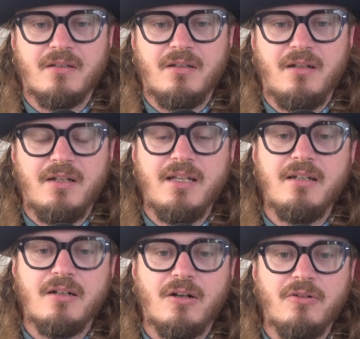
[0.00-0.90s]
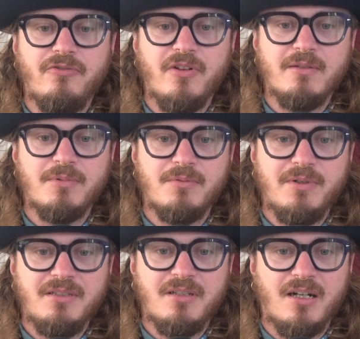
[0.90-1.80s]
an inner conflict
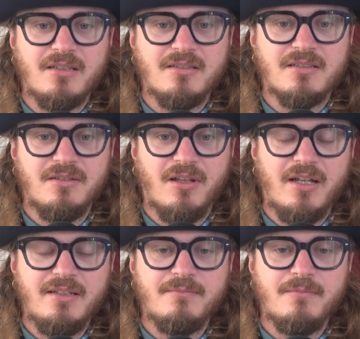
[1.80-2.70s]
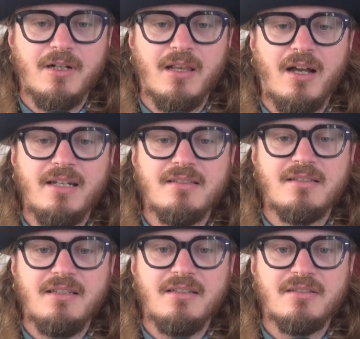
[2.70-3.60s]
between darkness and light, where light is
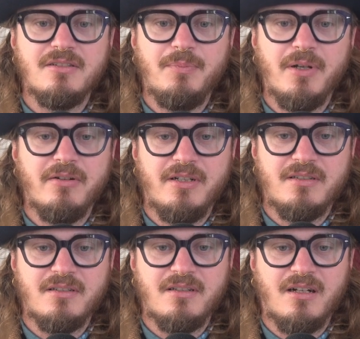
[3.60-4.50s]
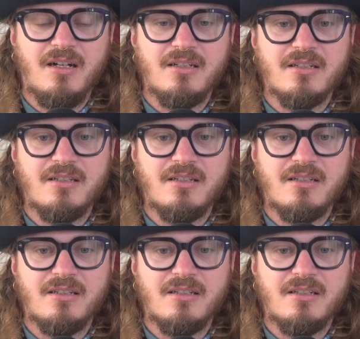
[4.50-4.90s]
seen as superior to dark.